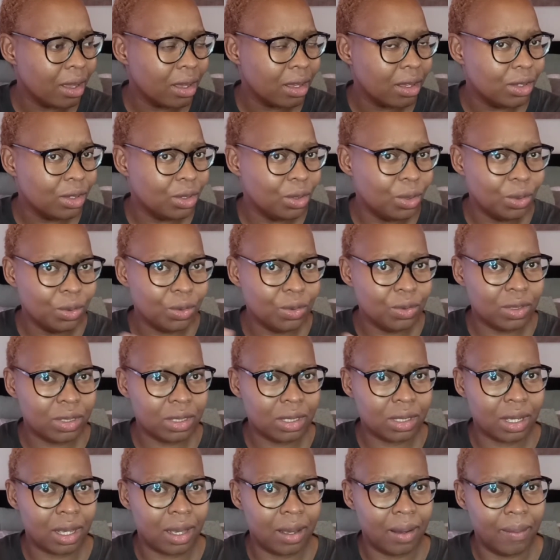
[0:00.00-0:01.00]
use
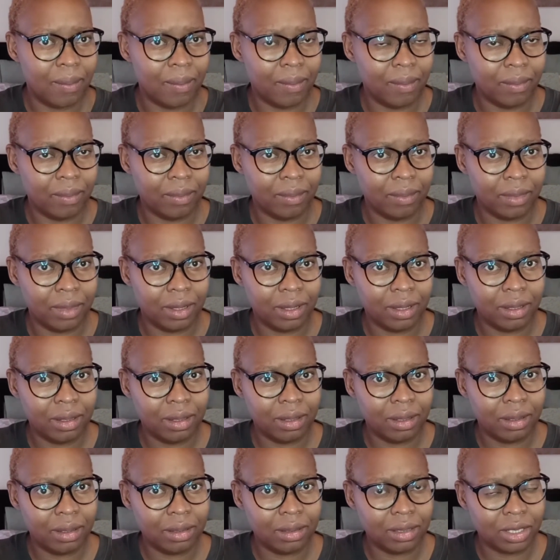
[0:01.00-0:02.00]

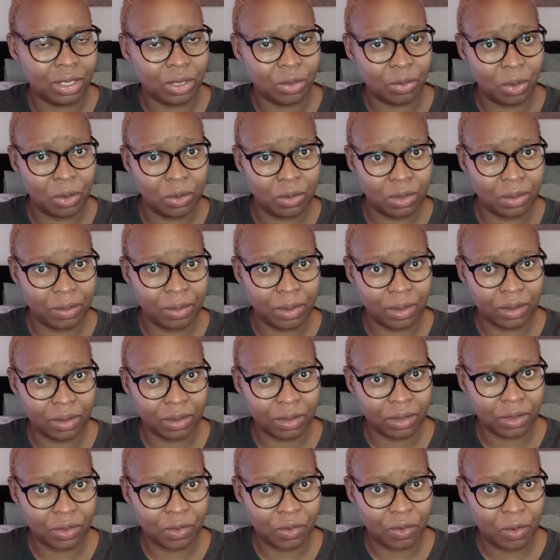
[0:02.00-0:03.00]

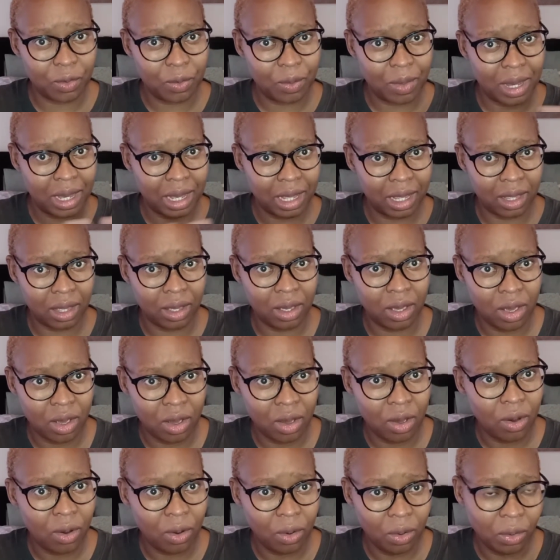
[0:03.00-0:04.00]
disposables for my
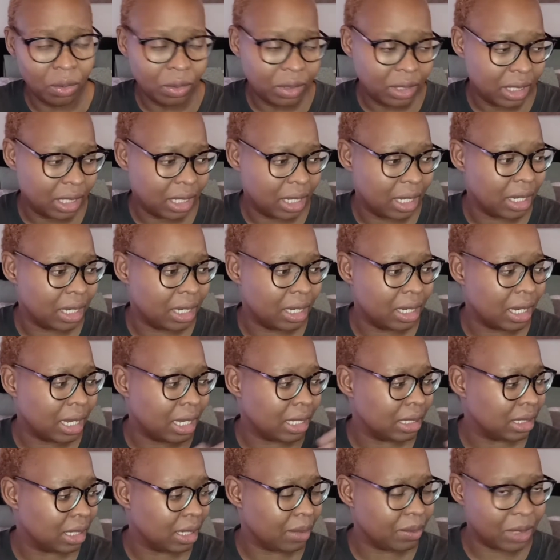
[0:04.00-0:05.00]
older kid,
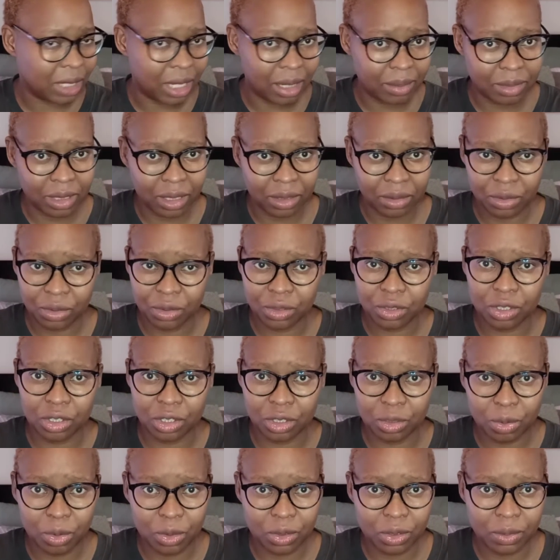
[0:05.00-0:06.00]
and sometimes I'll use
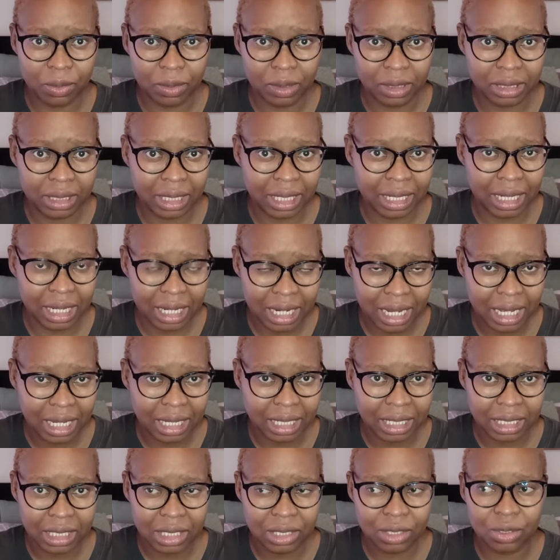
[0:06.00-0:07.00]
disposables at
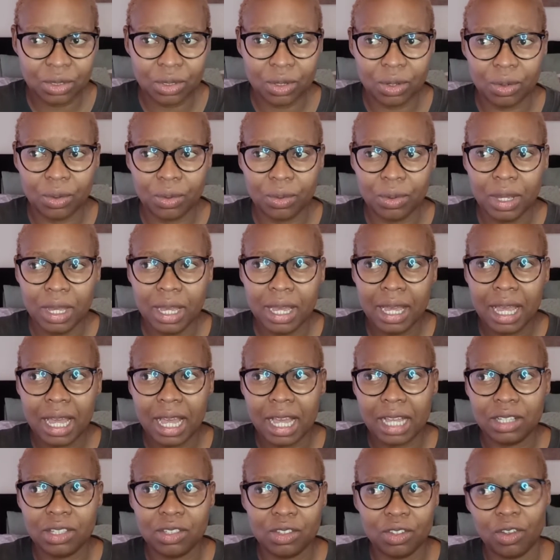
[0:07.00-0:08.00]
night. So
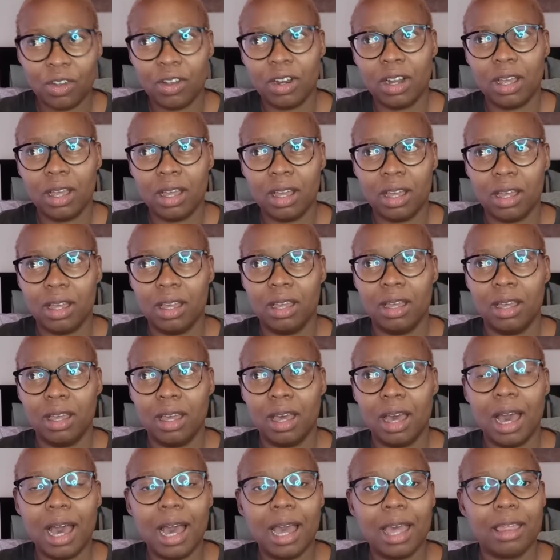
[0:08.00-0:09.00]
it's not a
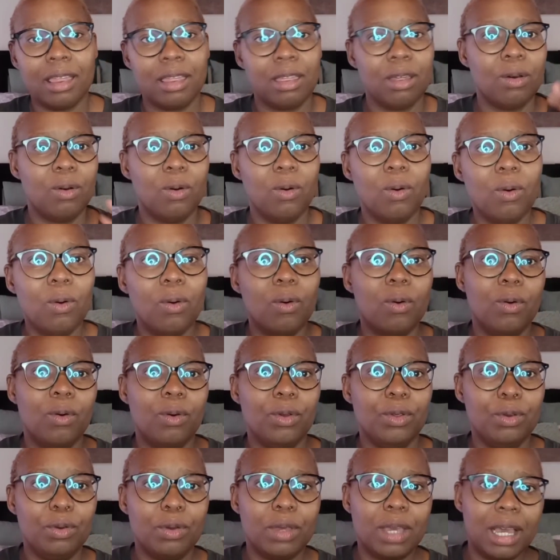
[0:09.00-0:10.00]
either or.
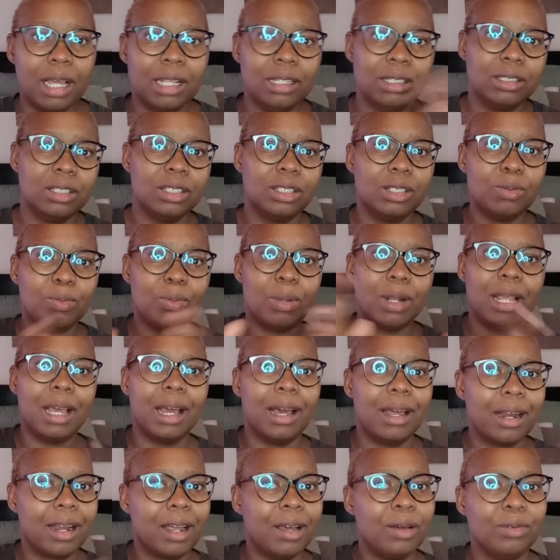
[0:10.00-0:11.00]
You can just play
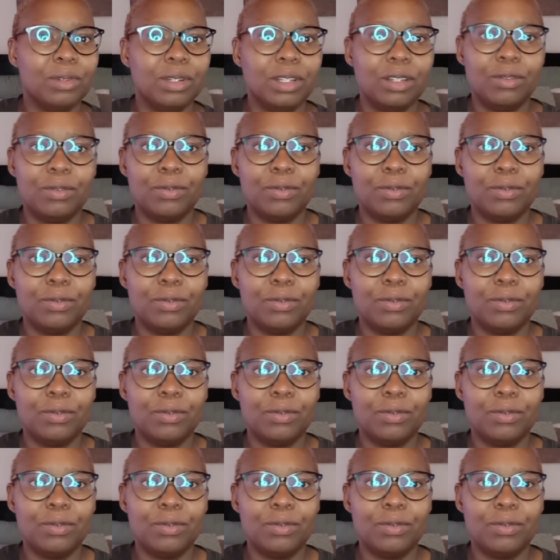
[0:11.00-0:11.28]
around.